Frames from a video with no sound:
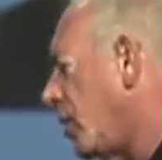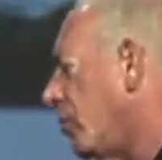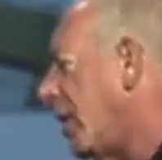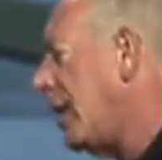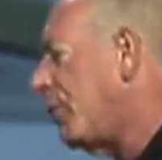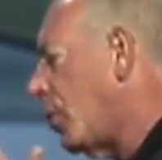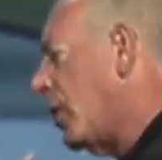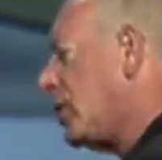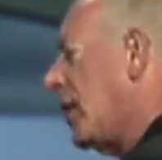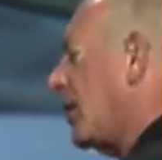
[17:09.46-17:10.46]
and you're ready for
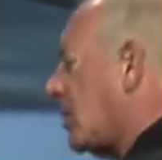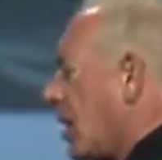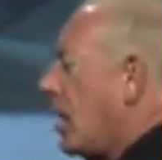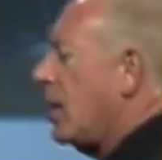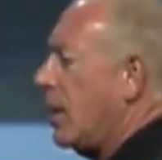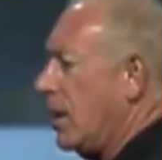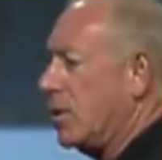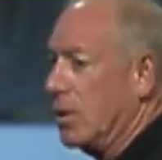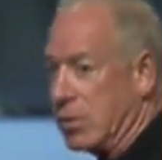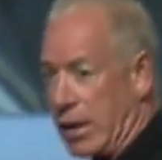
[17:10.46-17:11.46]
what's next in
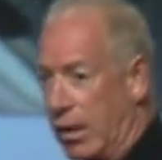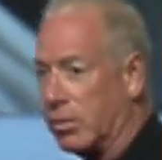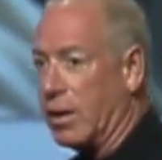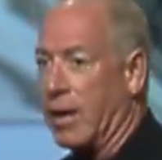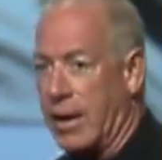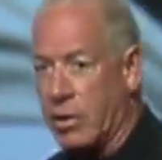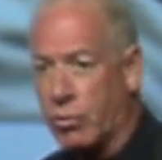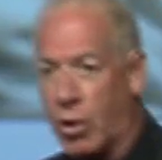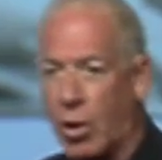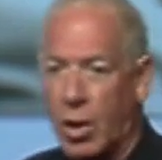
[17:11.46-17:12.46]
terms of healthcare and the
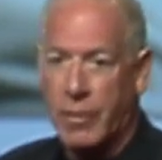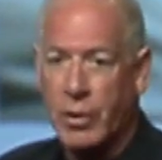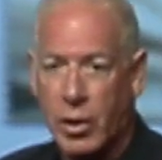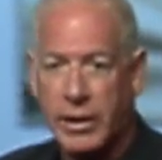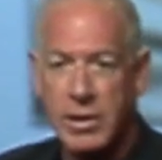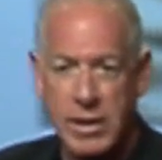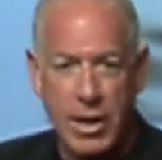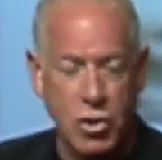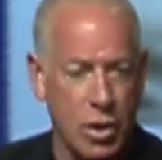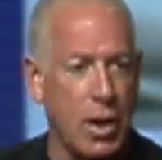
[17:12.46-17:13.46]
role of your
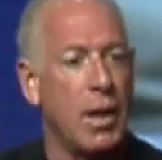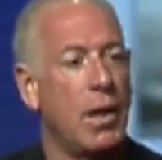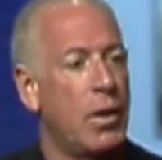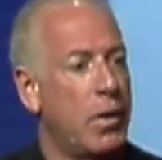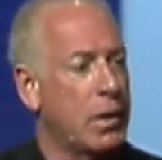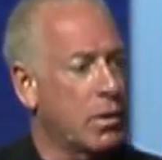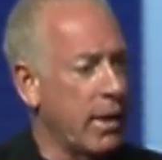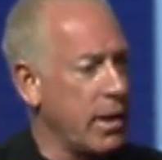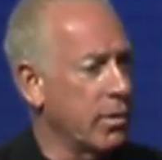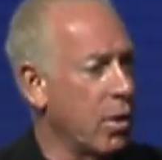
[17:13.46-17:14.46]
organization,
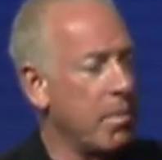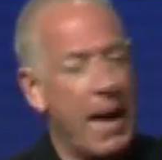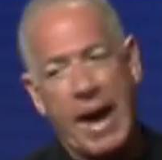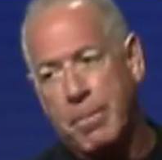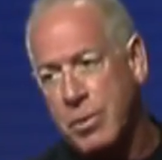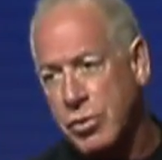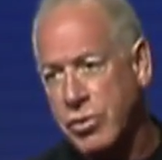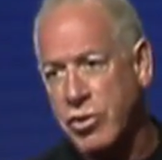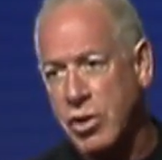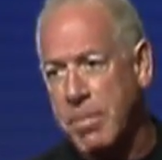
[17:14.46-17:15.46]
create your own map, your
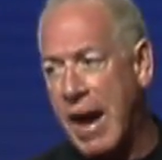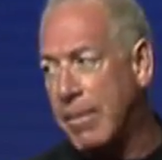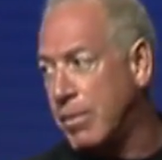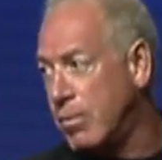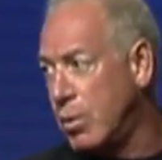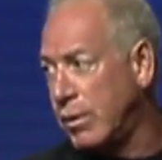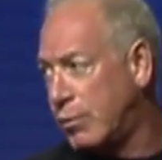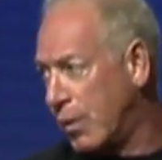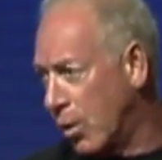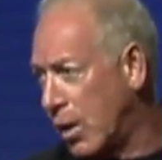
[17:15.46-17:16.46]
strategic map of moving
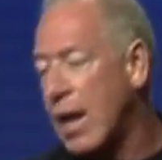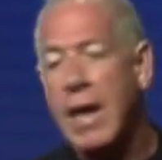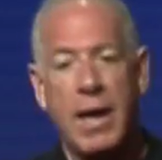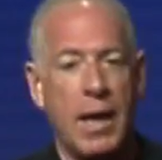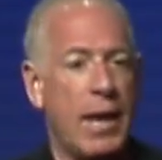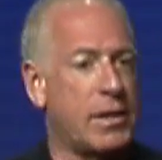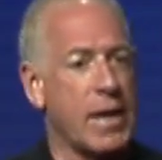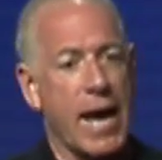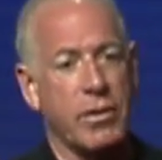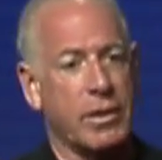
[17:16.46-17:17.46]
forward.
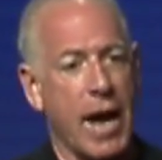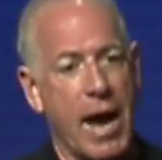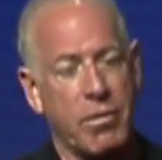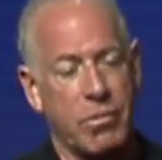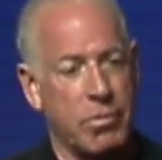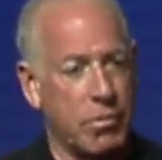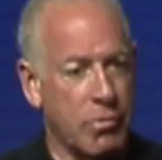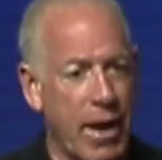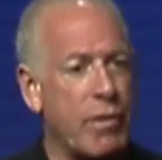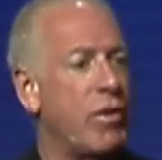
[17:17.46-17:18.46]
It's either got
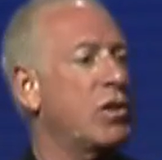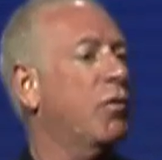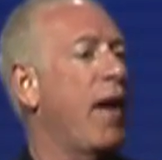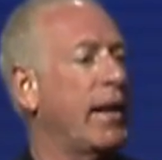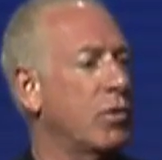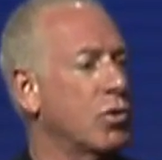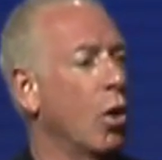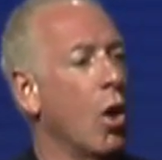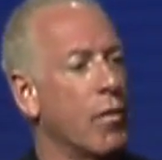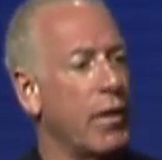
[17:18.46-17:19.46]
red risk factors
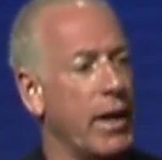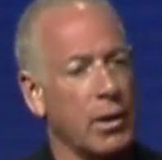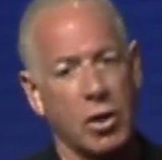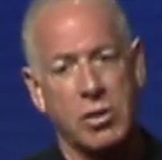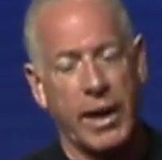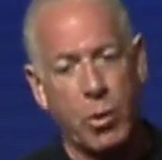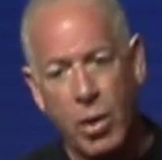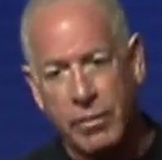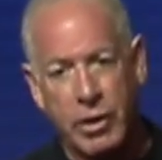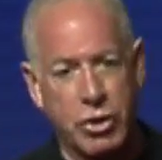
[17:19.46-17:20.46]
all over it, and it looks like
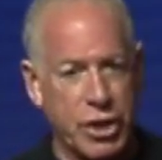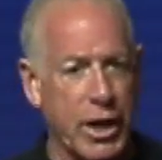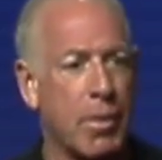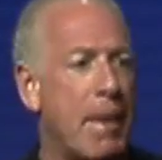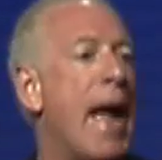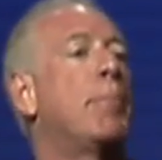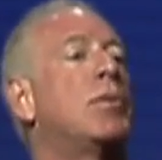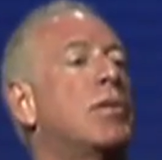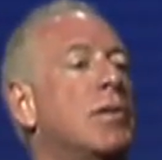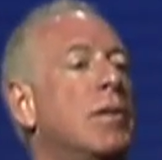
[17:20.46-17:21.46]
one of our geo
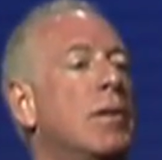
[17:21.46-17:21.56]
maps,